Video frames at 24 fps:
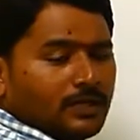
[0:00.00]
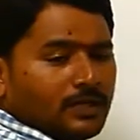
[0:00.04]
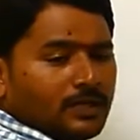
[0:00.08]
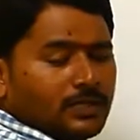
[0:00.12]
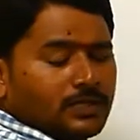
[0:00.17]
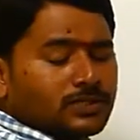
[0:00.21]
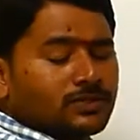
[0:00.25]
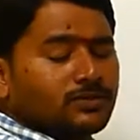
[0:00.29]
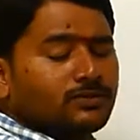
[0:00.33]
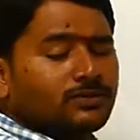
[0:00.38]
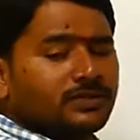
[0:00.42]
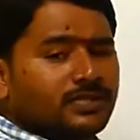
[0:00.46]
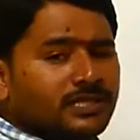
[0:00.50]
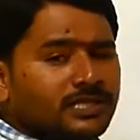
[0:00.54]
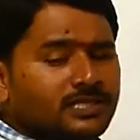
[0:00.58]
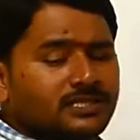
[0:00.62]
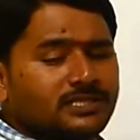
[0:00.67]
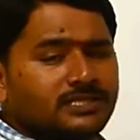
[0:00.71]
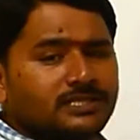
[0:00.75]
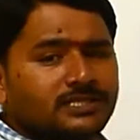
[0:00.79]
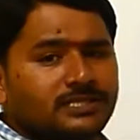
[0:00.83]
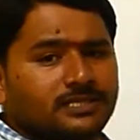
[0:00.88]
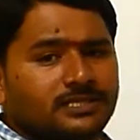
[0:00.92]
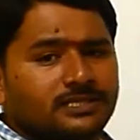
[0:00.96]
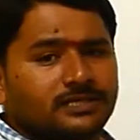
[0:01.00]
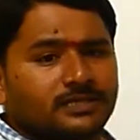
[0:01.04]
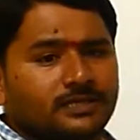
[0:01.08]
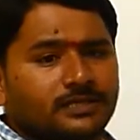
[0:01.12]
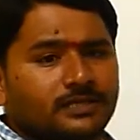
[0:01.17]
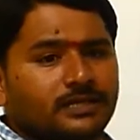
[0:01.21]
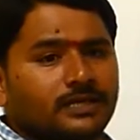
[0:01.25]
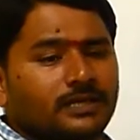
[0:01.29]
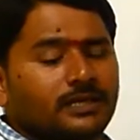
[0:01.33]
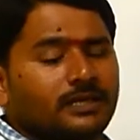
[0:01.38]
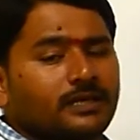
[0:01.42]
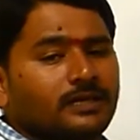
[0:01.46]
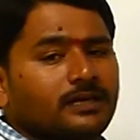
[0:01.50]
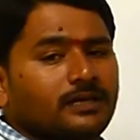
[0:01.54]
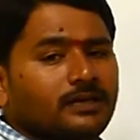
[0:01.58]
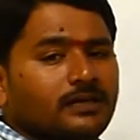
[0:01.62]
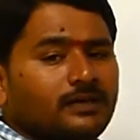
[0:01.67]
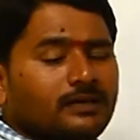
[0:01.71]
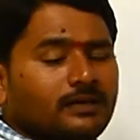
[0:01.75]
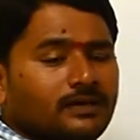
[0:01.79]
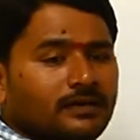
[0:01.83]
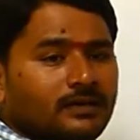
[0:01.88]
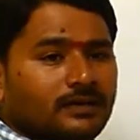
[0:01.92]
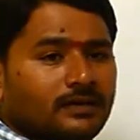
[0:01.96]
So this
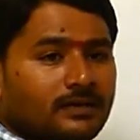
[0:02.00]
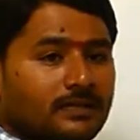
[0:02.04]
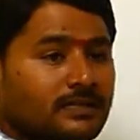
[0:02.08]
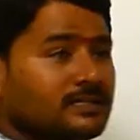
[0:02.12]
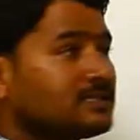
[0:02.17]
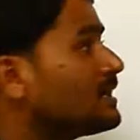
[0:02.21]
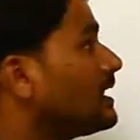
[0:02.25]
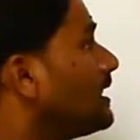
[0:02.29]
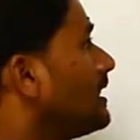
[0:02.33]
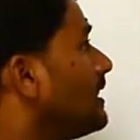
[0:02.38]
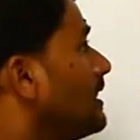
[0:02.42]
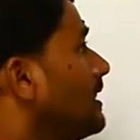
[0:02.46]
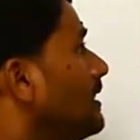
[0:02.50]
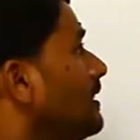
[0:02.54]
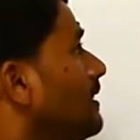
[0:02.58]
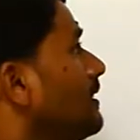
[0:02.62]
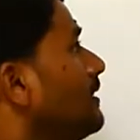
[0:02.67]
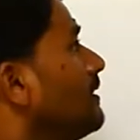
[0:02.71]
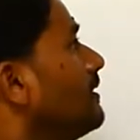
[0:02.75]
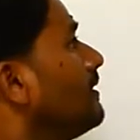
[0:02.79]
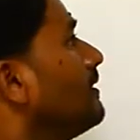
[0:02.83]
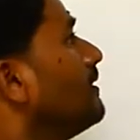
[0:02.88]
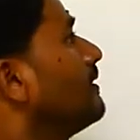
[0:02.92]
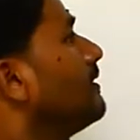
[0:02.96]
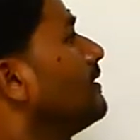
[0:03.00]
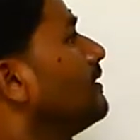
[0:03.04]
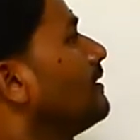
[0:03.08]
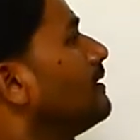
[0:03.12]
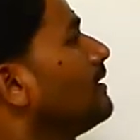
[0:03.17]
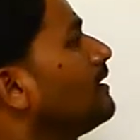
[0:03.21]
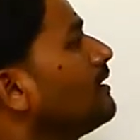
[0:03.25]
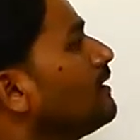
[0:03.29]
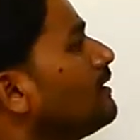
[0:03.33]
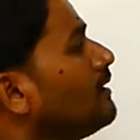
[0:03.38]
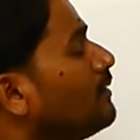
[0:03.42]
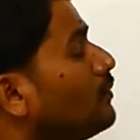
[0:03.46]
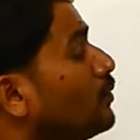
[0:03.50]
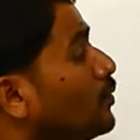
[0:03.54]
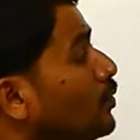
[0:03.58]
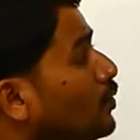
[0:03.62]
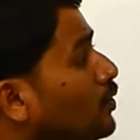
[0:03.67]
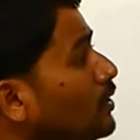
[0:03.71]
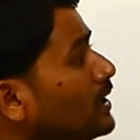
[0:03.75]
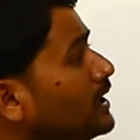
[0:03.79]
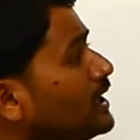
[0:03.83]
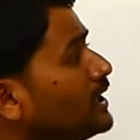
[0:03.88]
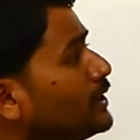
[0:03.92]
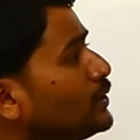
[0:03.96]
is the uh,
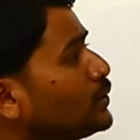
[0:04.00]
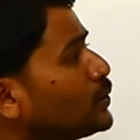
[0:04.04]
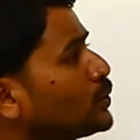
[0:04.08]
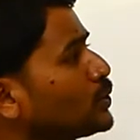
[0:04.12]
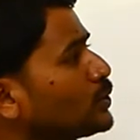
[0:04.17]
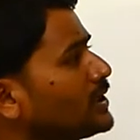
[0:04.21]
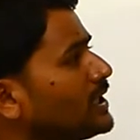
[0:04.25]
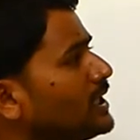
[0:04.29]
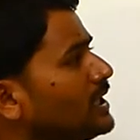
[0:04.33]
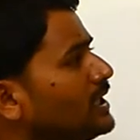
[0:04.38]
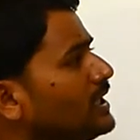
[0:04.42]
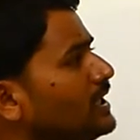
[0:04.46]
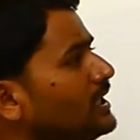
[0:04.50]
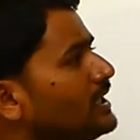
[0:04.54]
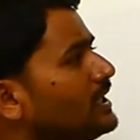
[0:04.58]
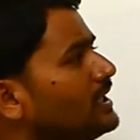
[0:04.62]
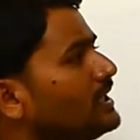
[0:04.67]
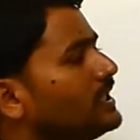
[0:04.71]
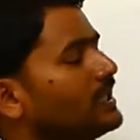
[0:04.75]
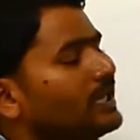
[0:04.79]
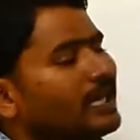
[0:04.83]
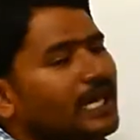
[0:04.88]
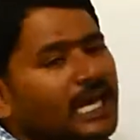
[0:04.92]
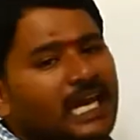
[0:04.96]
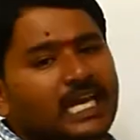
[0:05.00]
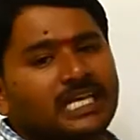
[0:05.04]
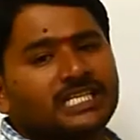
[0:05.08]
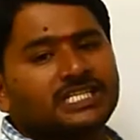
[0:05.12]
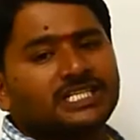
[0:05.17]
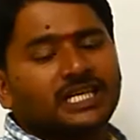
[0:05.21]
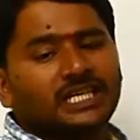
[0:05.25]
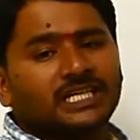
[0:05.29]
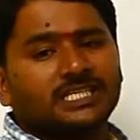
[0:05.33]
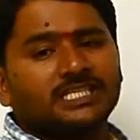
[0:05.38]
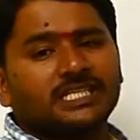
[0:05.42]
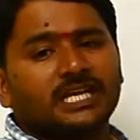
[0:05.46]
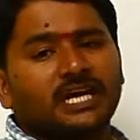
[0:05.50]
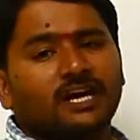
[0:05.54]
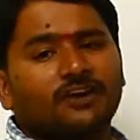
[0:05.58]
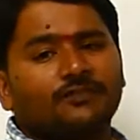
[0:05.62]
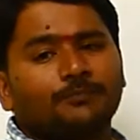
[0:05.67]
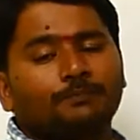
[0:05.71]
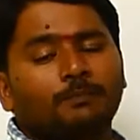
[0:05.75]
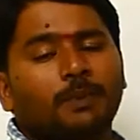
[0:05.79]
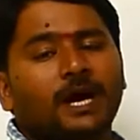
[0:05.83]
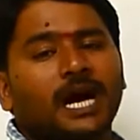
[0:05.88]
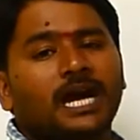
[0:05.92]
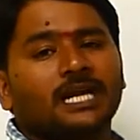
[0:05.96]
only due to the exchange
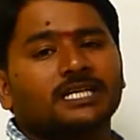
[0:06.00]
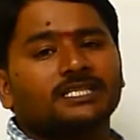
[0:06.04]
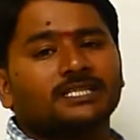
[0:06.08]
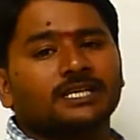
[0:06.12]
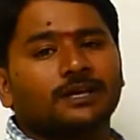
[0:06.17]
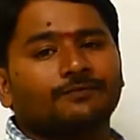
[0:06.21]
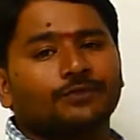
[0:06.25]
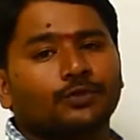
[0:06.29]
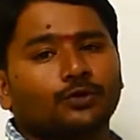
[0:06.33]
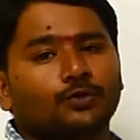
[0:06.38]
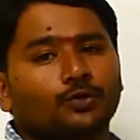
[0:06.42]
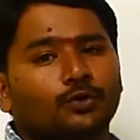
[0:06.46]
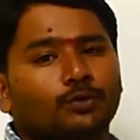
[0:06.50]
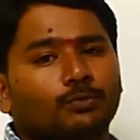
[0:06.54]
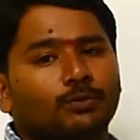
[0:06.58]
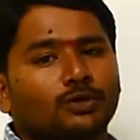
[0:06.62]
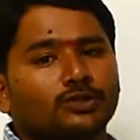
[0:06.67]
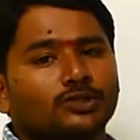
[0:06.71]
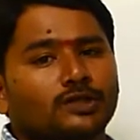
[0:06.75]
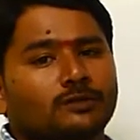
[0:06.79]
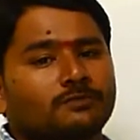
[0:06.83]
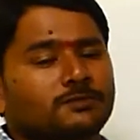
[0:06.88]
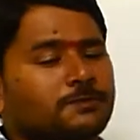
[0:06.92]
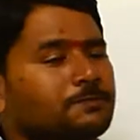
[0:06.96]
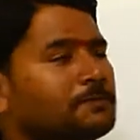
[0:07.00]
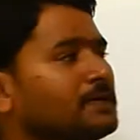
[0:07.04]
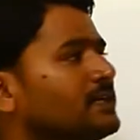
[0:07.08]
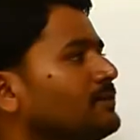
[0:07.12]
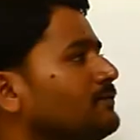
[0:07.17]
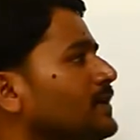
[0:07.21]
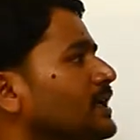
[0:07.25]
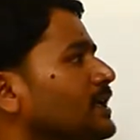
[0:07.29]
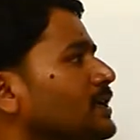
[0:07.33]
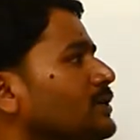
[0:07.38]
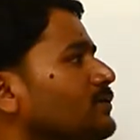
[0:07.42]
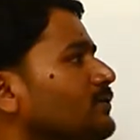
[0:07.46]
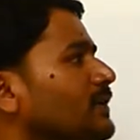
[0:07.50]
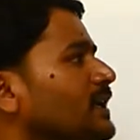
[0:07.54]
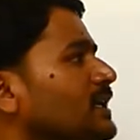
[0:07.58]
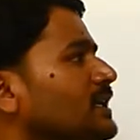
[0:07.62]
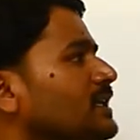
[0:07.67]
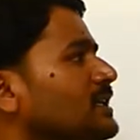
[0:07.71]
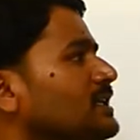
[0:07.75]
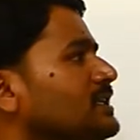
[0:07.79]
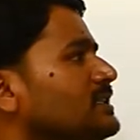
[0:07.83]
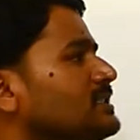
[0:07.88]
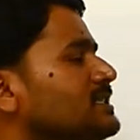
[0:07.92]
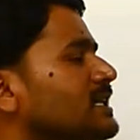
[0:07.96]
of parts of the chromosomes between
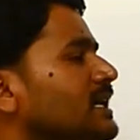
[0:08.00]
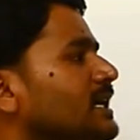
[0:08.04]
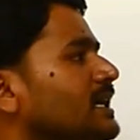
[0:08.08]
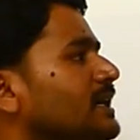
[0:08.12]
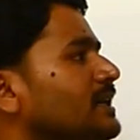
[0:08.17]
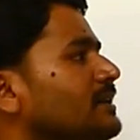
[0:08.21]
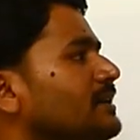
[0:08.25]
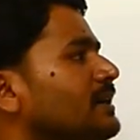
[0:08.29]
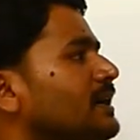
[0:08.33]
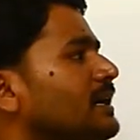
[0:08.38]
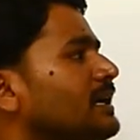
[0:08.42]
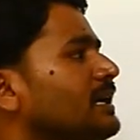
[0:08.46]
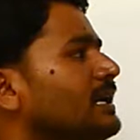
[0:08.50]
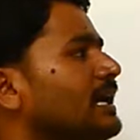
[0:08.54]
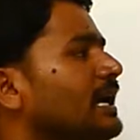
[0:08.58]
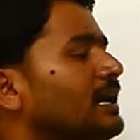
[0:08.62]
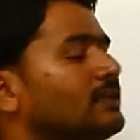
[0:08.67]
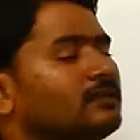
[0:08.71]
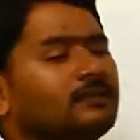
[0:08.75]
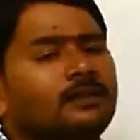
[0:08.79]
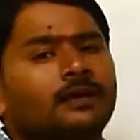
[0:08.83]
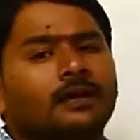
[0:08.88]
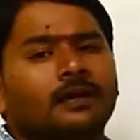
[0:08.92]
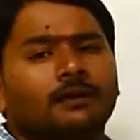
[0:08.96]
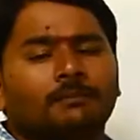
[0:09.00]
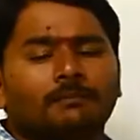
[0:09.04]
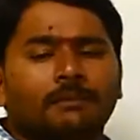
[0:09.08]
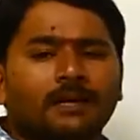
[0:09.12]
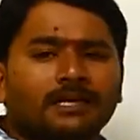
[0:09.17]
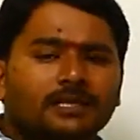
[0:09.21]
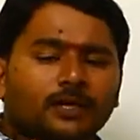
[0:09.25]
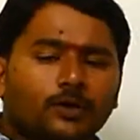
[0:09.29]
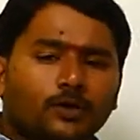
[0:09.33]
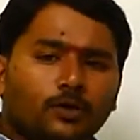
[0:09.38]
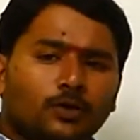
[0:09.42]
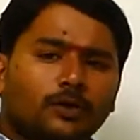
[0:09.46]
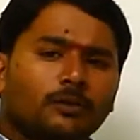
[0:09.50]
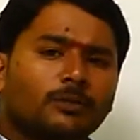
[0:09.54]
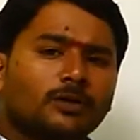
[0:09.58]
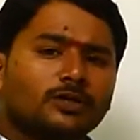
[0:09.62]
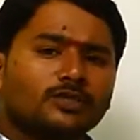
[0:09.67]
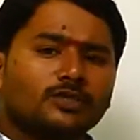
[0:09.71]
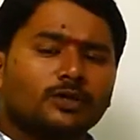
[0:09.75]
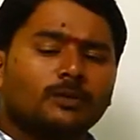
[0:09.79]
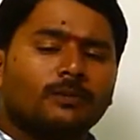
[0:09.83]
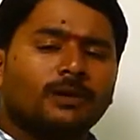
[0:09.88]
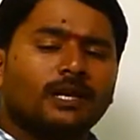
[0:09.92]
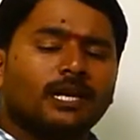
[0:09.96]
22nd and 9 but the
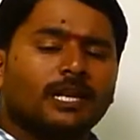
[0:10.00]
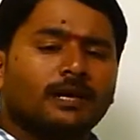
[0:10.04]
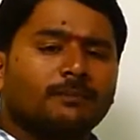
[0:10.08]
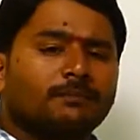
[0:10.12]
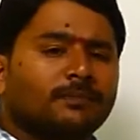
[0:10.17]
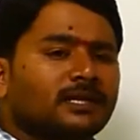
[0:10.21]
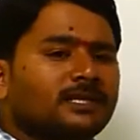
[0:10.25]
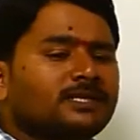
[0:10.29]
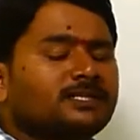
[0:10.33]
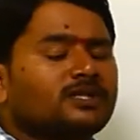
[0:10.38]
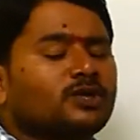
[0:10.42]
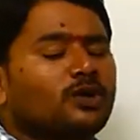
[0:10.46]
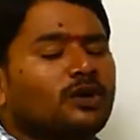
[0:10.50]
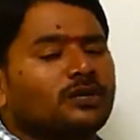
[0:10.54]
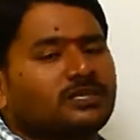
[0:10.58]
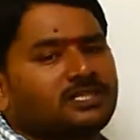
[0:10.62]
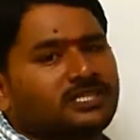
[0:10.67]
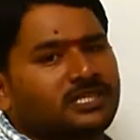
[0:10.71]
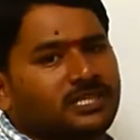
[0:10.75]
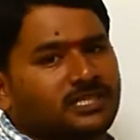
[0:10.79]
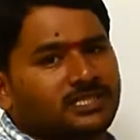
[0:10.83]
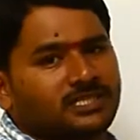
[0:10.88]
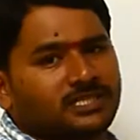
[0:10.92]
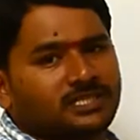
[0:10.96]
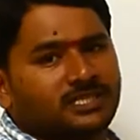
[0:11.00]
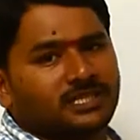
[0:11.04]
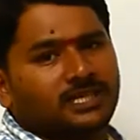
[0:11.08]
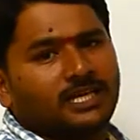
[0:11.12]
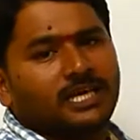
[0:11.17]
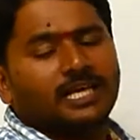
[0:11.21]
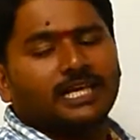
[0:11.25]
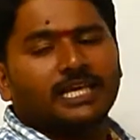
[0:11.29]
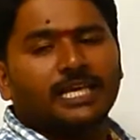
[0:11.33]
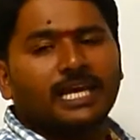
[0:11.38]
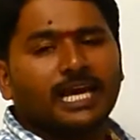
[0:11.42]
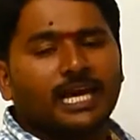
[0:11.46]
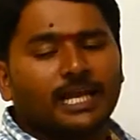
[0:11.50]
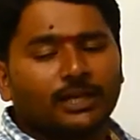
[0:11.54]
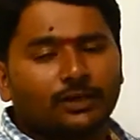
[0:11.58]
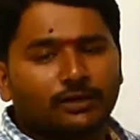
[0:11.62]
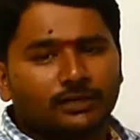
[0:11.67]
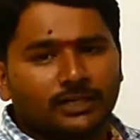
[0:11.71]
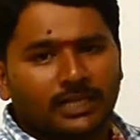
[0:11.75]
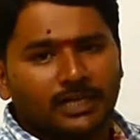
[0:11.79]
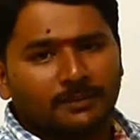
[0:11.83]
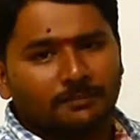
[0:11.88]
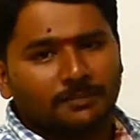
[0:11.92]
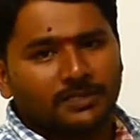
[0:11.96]
chromosomal number is not changed
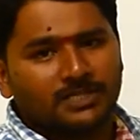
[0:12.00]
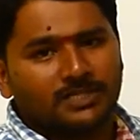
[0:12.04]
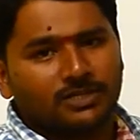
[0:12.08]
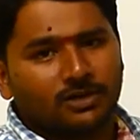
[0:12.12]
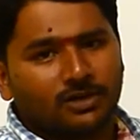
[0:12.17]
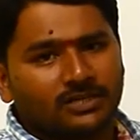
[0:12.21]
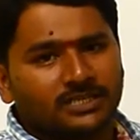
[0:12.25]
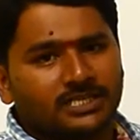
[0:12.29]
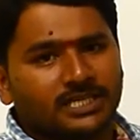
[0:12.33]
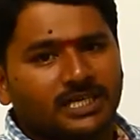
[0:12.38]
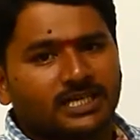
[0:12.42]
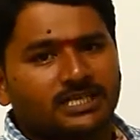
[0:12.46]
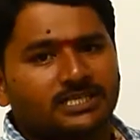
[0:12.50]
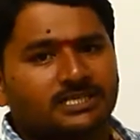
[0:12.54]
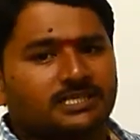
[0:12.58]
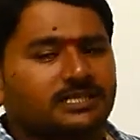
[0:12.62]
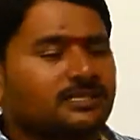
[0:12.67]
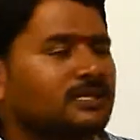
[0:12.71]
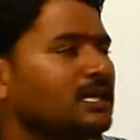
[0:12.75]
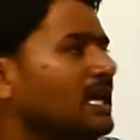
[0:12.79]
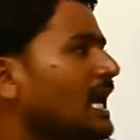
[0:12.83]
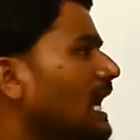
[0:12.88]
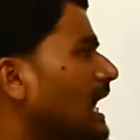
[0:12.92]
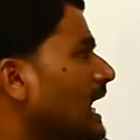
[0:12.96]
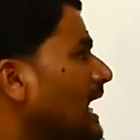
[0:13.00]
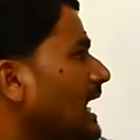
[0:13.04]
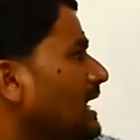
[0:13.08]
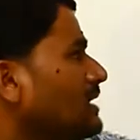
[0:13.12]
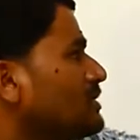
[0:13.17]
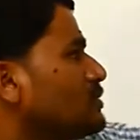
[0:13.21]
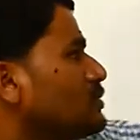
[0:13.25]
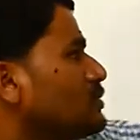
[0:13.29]
karyotype is not changed as